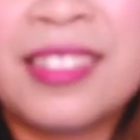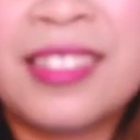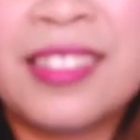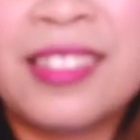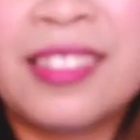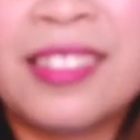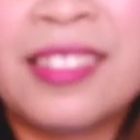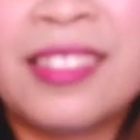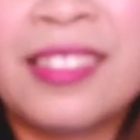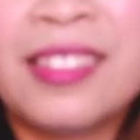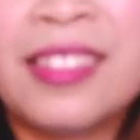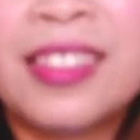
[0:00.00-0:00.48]

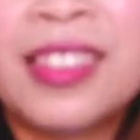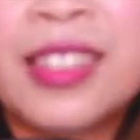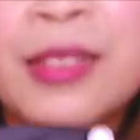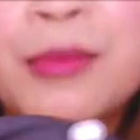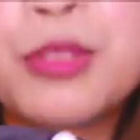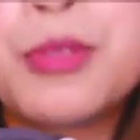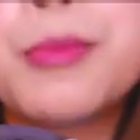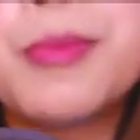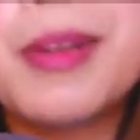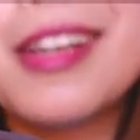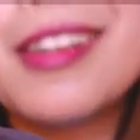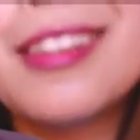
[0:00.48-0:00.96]
No?
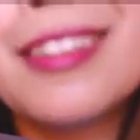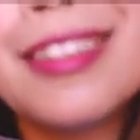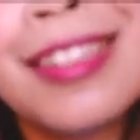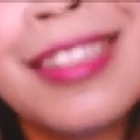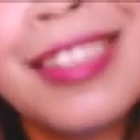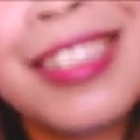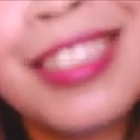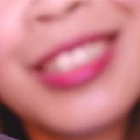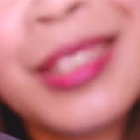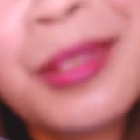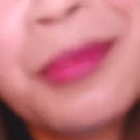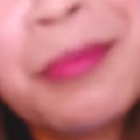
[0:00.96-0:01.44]
Tapos, meron
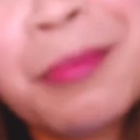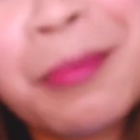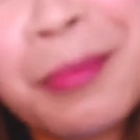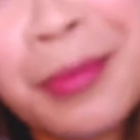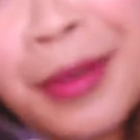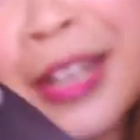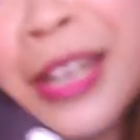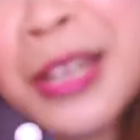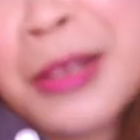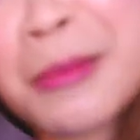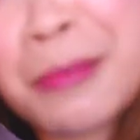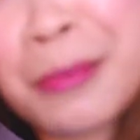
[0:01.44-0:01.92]
din siyang
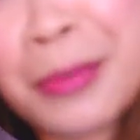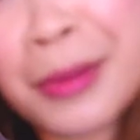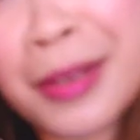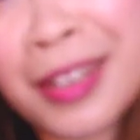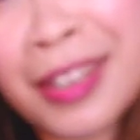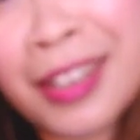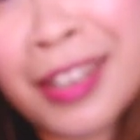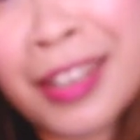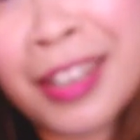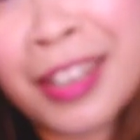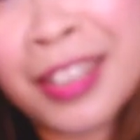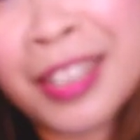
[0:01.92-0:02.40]

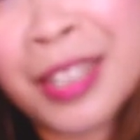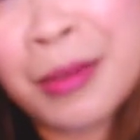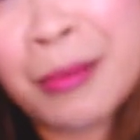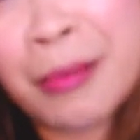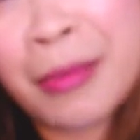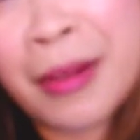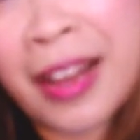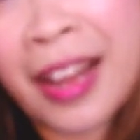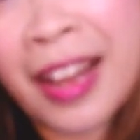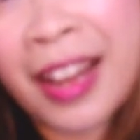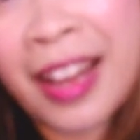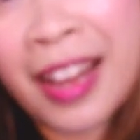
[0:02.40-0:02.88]
pearl-pearl, di
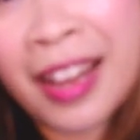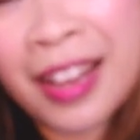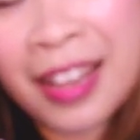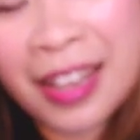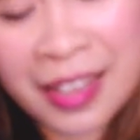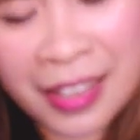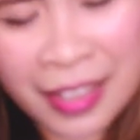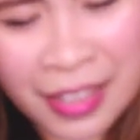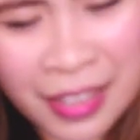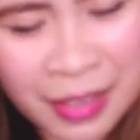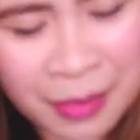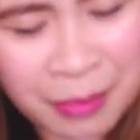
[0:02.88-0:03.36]

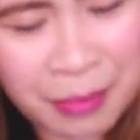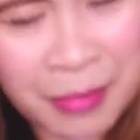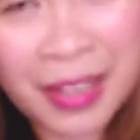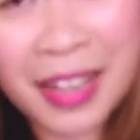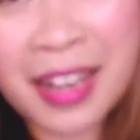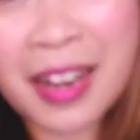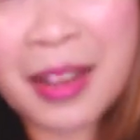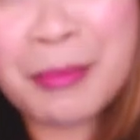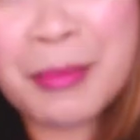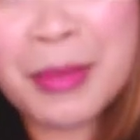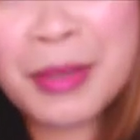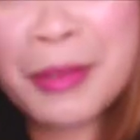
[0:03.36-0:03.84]
ba?
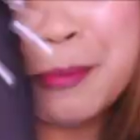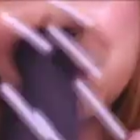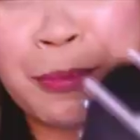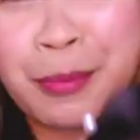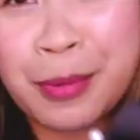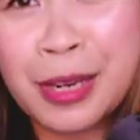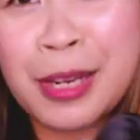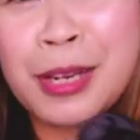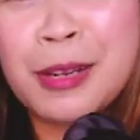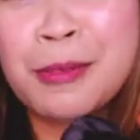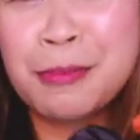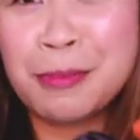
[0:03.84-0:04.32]
Maraming
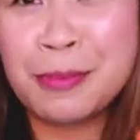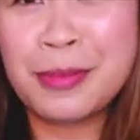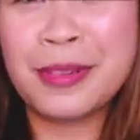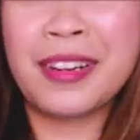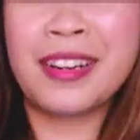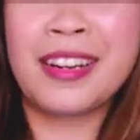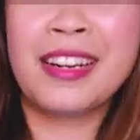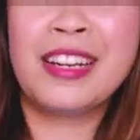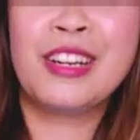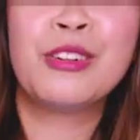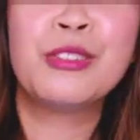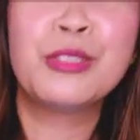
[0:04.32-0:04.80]

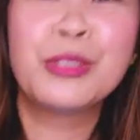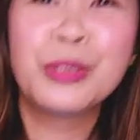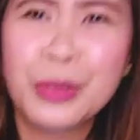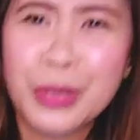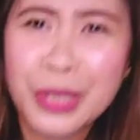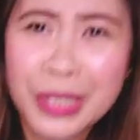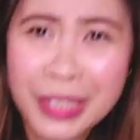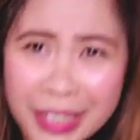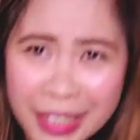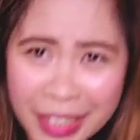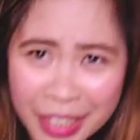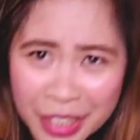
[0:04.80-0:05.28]
pearl-pearl. Also,
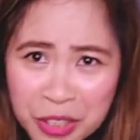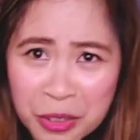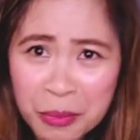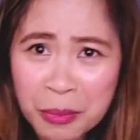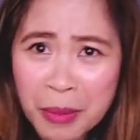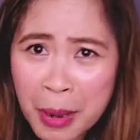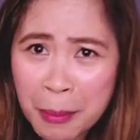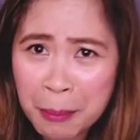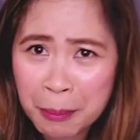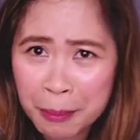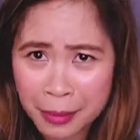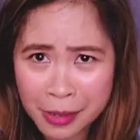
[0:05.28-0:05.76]
kasi ngayon
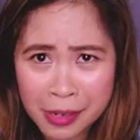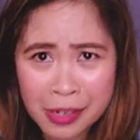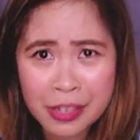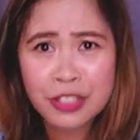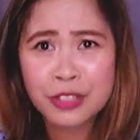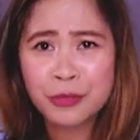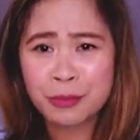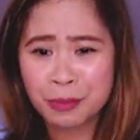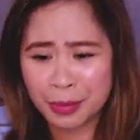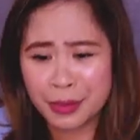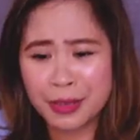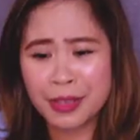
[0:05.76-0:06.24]
yung mga
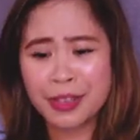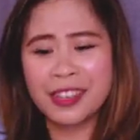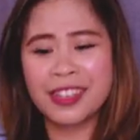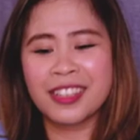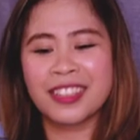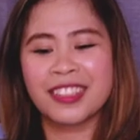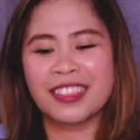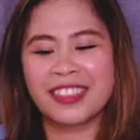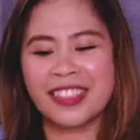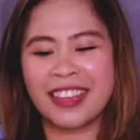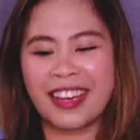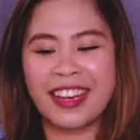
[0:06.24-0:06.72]

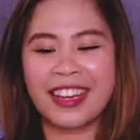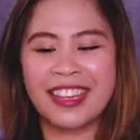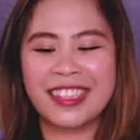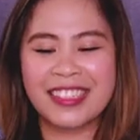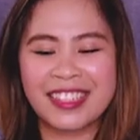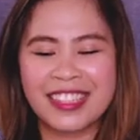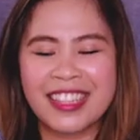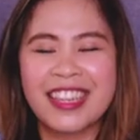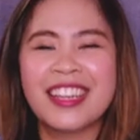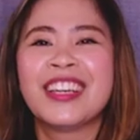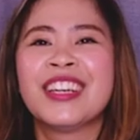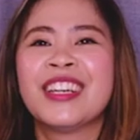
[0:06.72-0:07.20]
pearls-pearls,
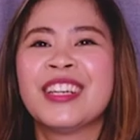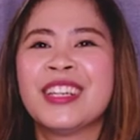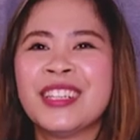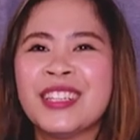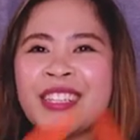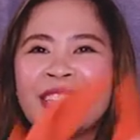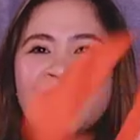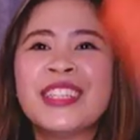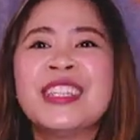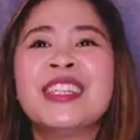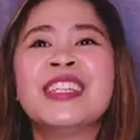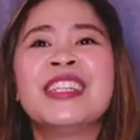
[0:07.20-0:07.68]
guys.
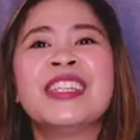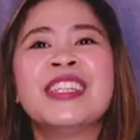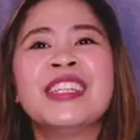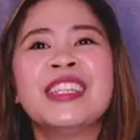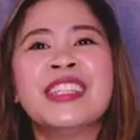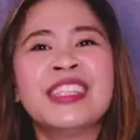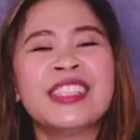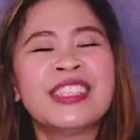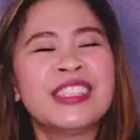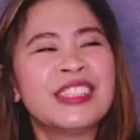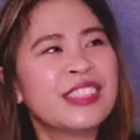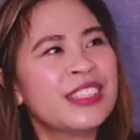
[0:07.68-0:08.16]

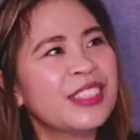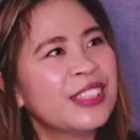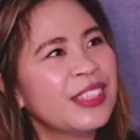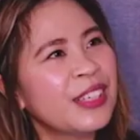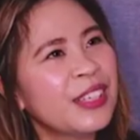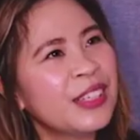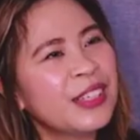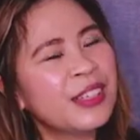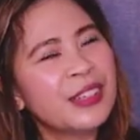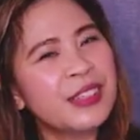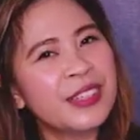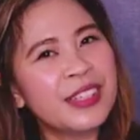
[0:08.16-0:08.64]

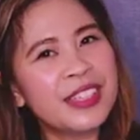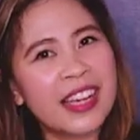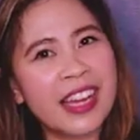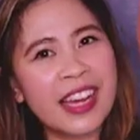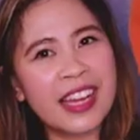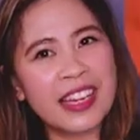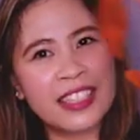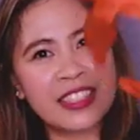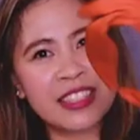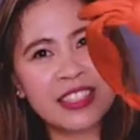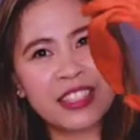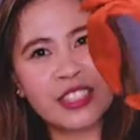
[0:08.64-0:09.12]
So,
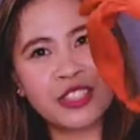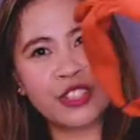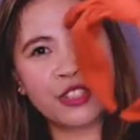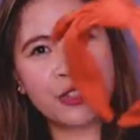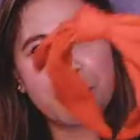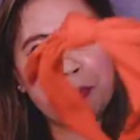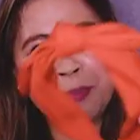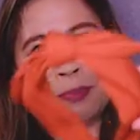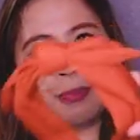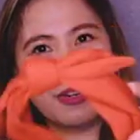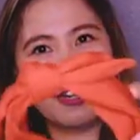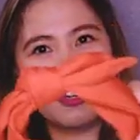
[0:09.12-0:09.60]
yeah, this is
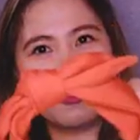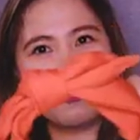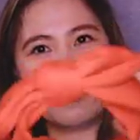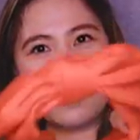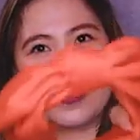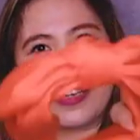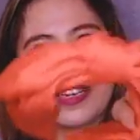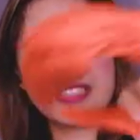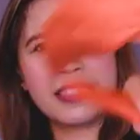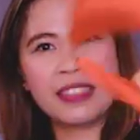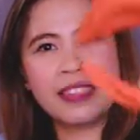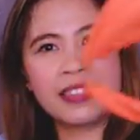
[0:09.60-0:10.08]
so
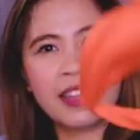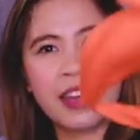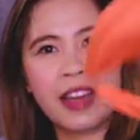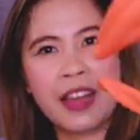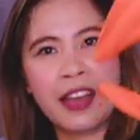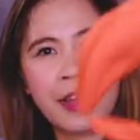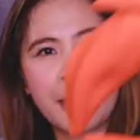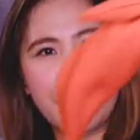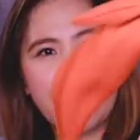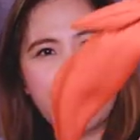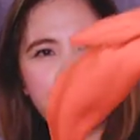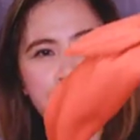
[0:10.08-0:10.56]
perfect
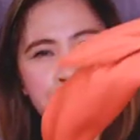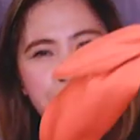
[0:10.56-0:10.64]
sa